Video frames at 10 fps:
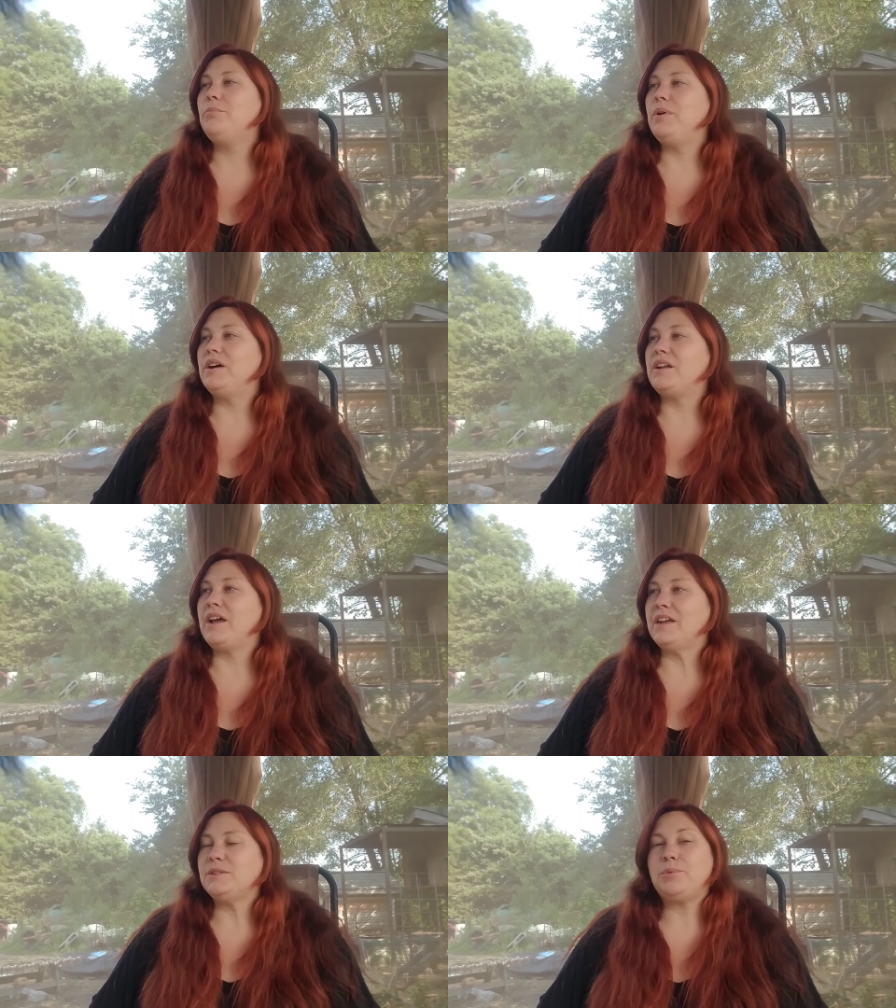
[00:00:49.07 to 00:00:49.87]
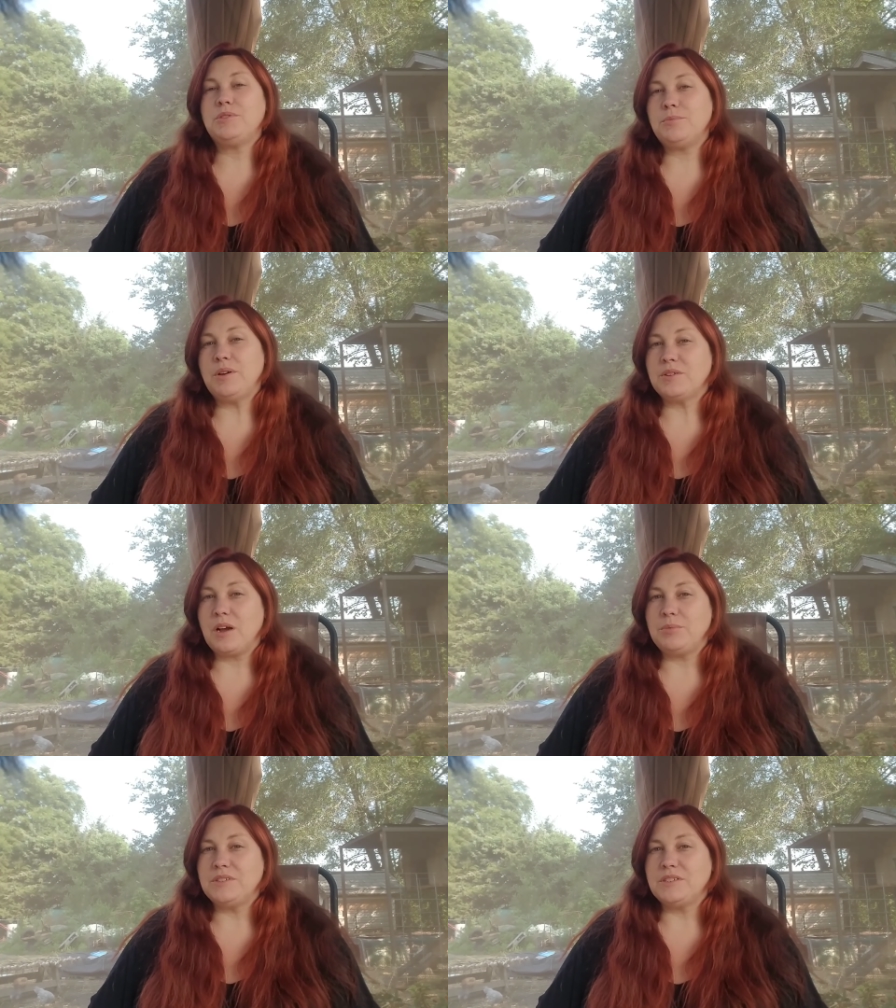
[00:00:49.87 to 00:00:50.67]
But I had to pull them out a
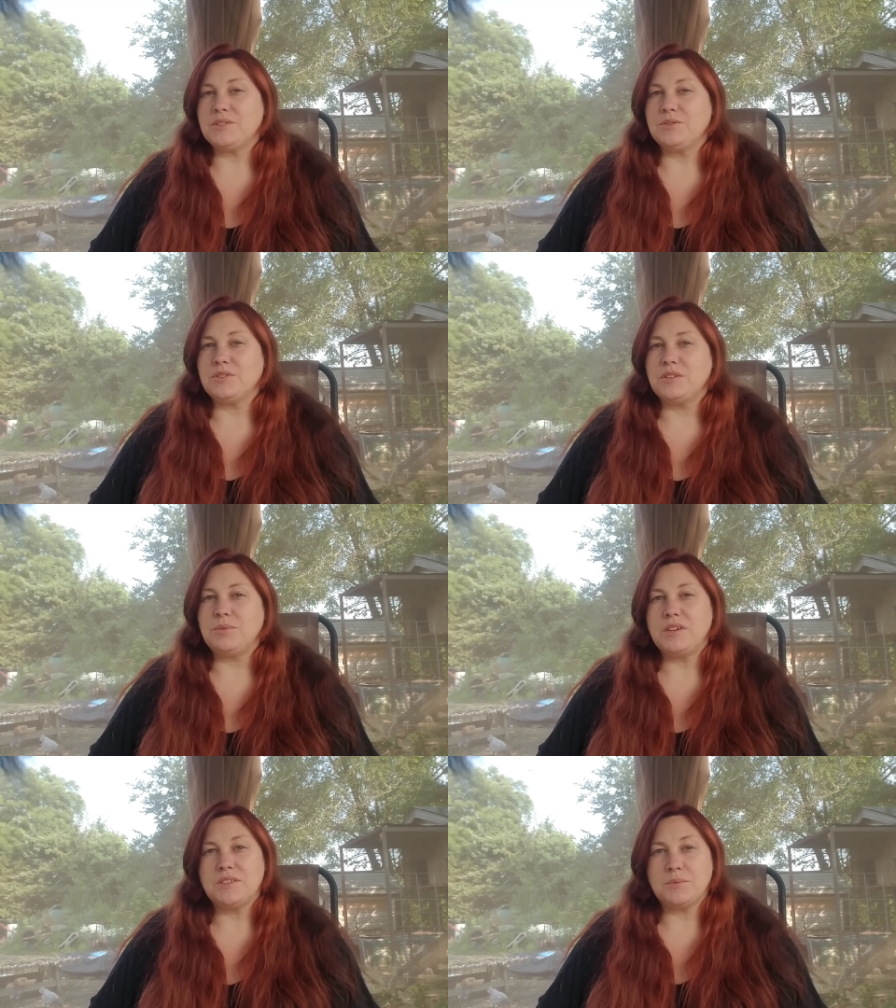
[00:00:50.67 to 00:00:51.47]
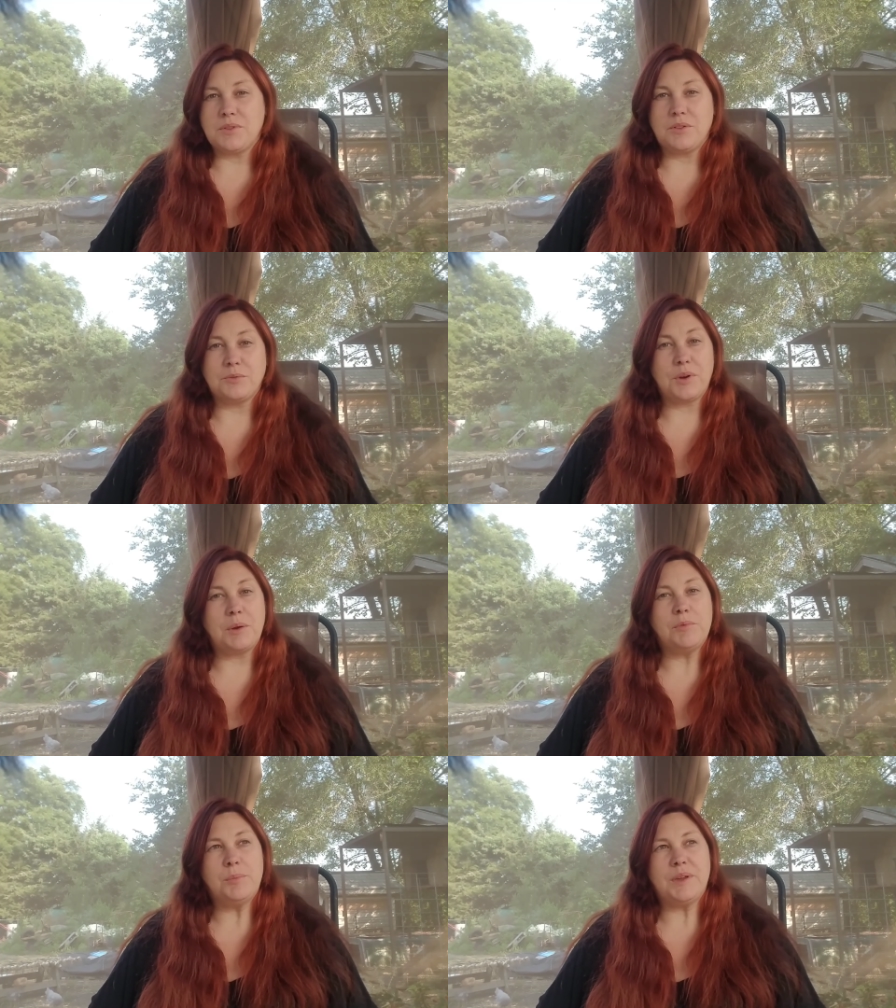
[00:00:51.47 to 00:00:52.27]
couple days early because with all the
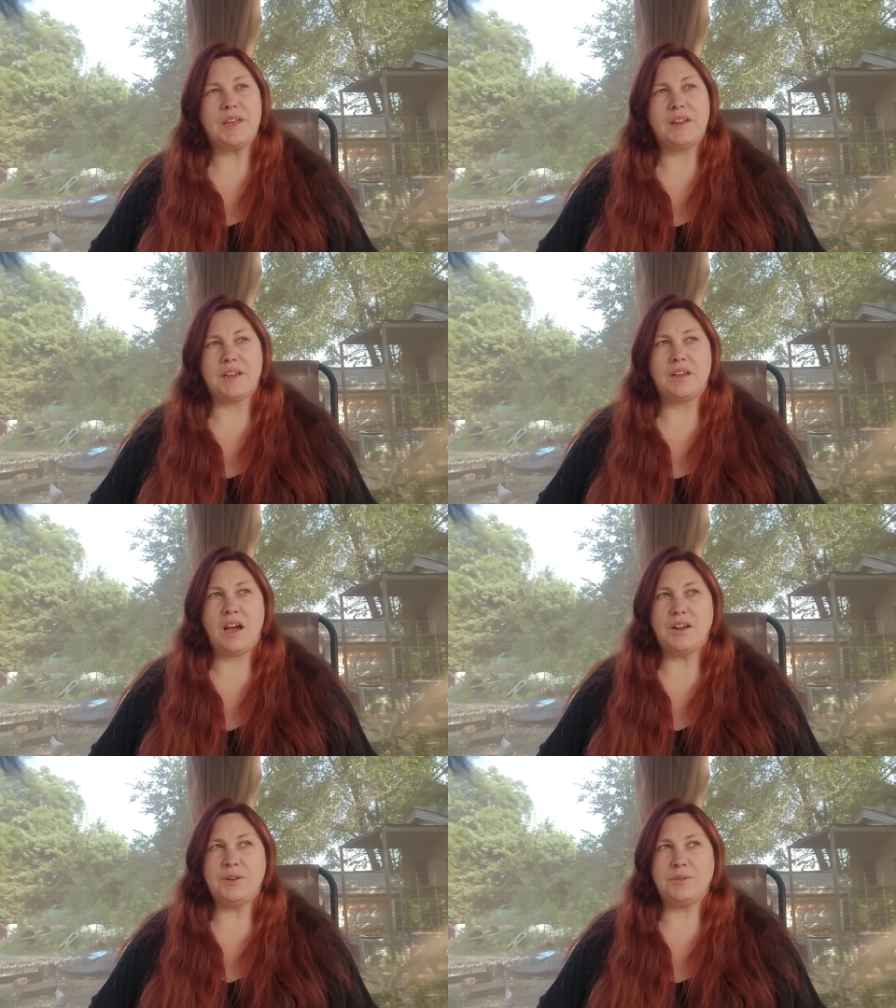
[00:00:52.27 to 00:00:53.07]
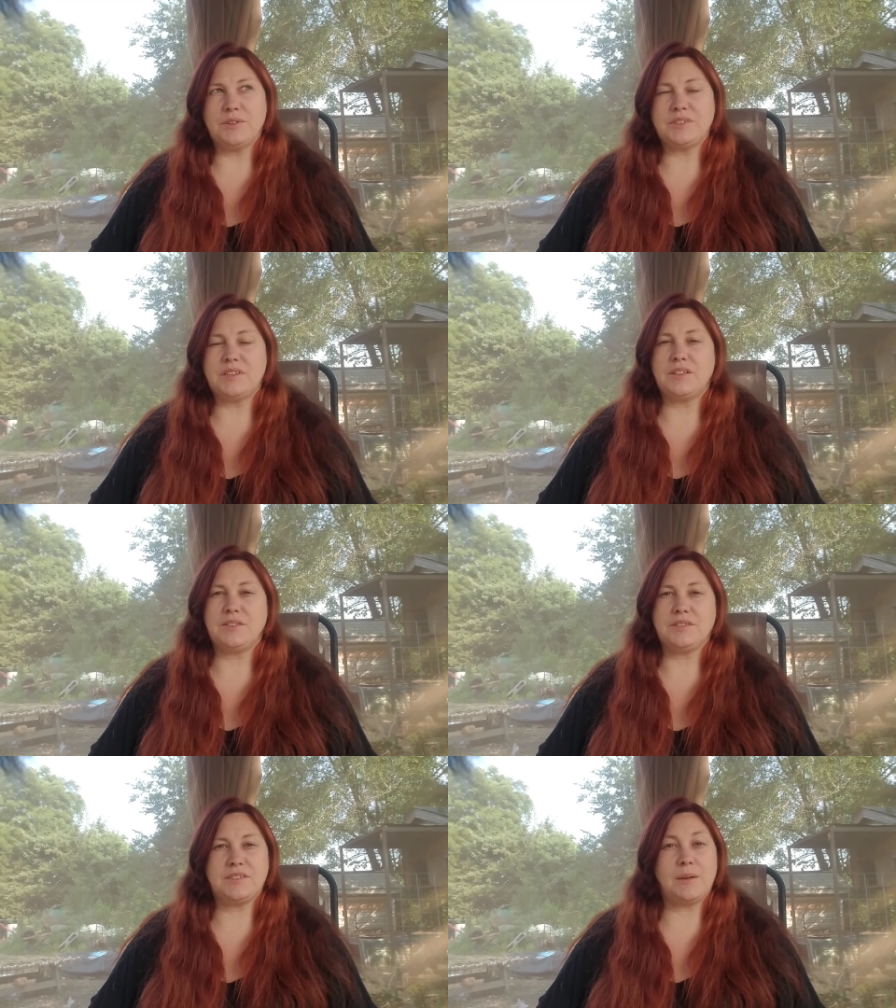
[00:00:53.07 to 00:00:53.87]
rain we've been getting, I noticed that
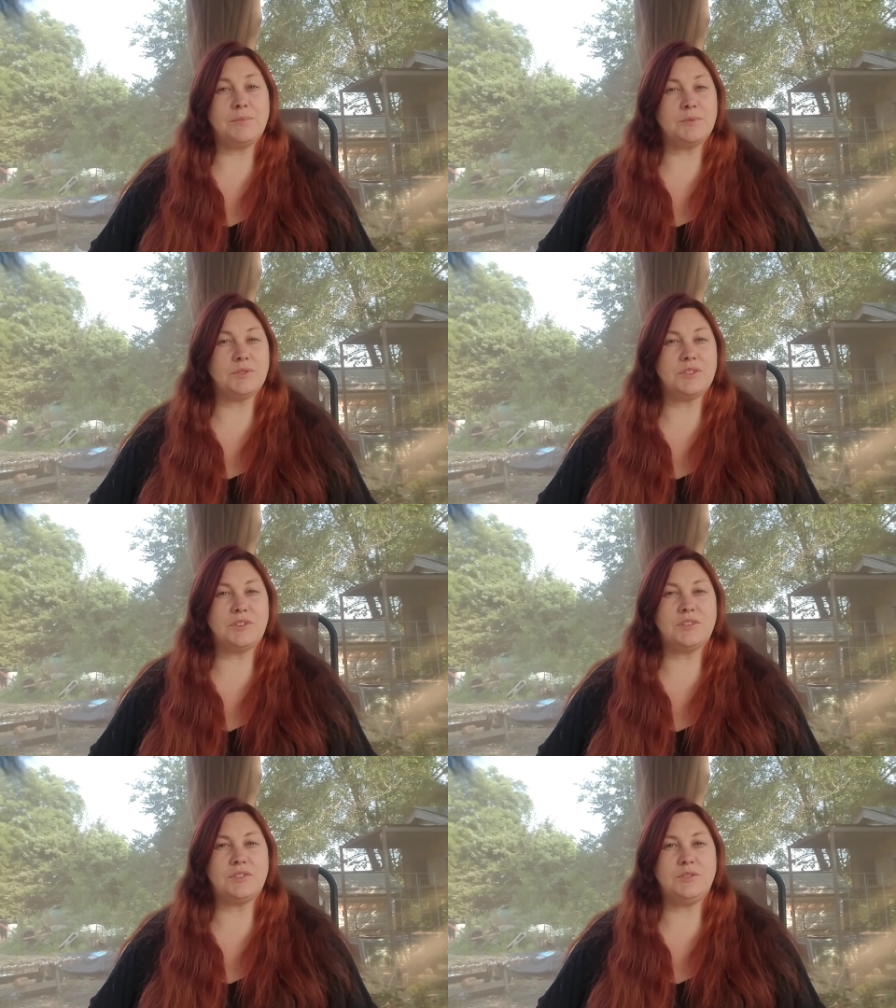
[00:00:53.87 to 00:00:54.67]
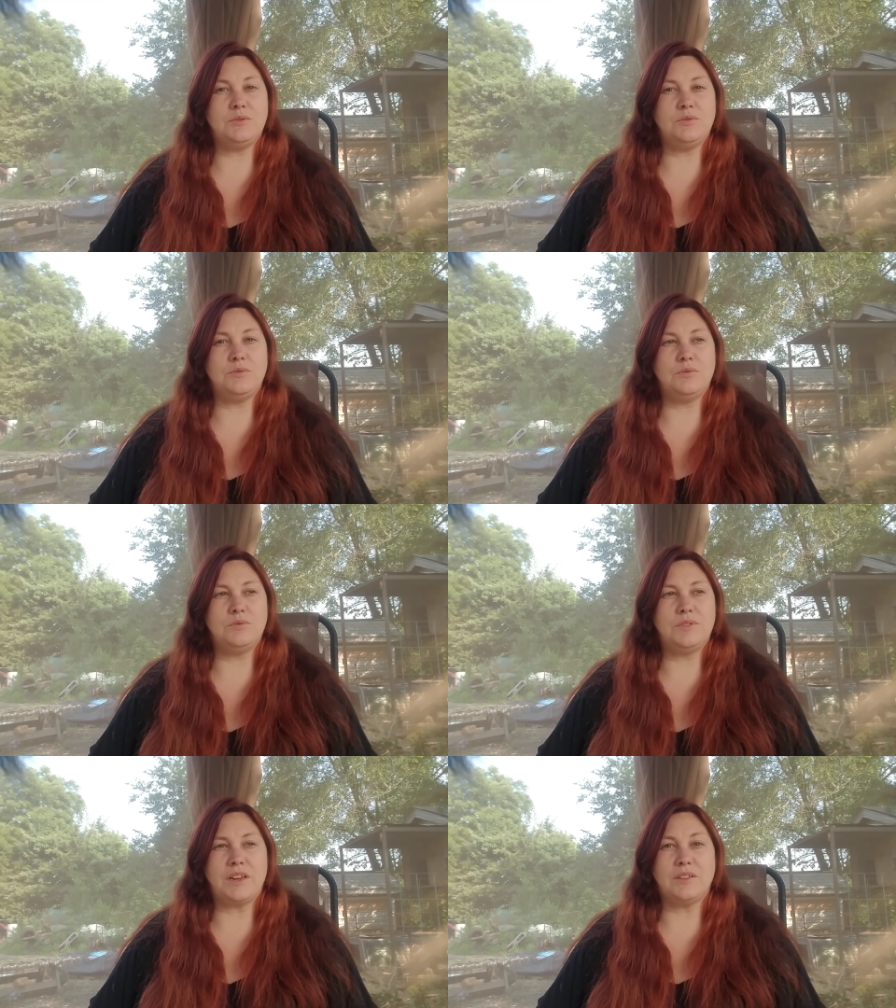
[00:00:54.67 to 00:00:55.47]
the stems were starting to
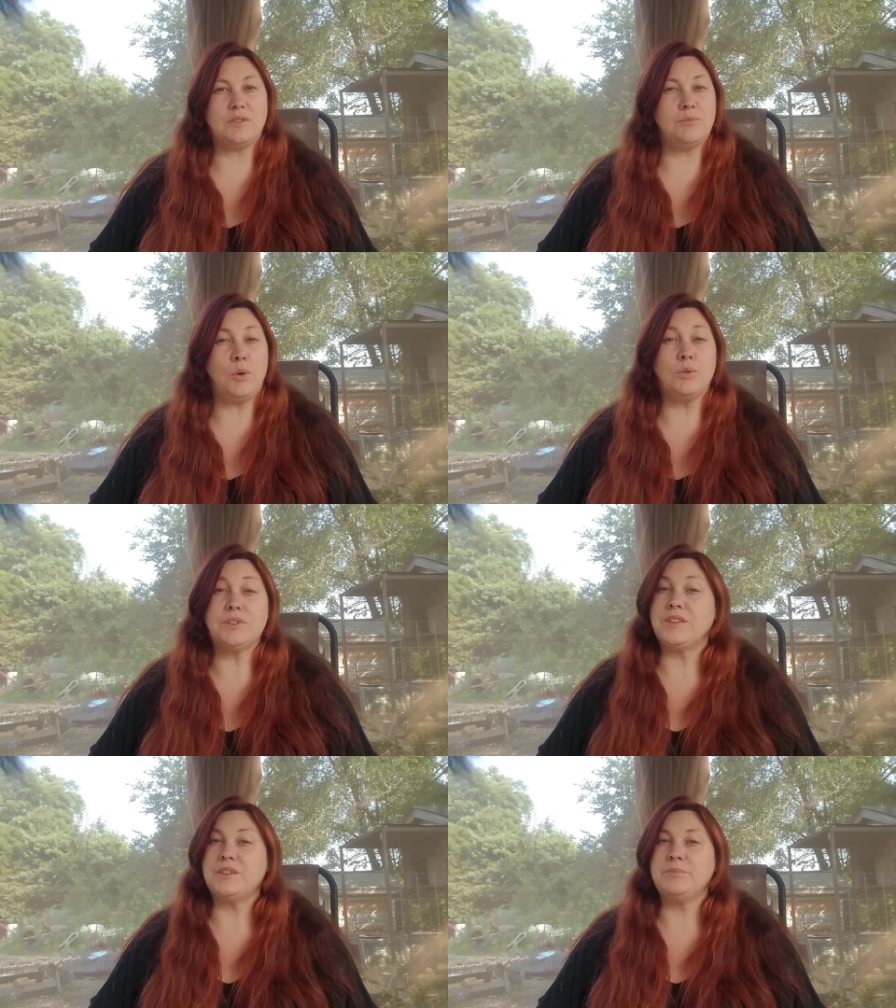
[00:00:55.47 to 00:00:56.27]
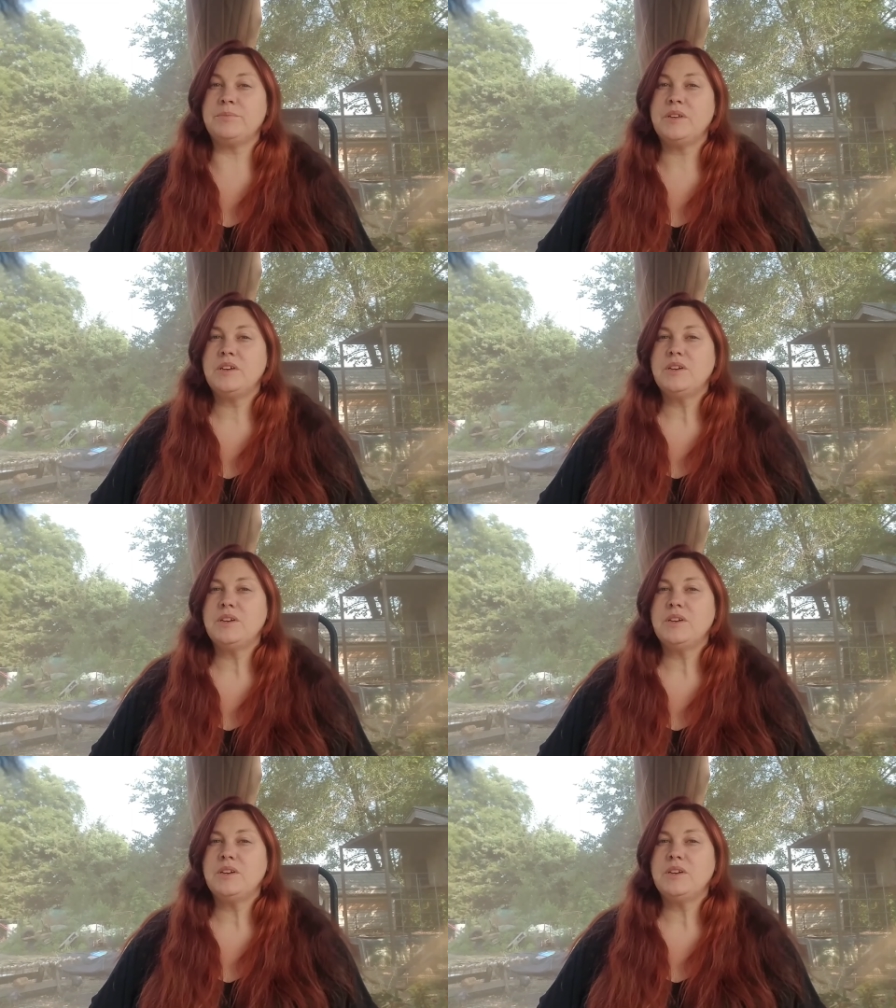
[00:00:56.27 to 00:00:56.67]
get a little mold on them.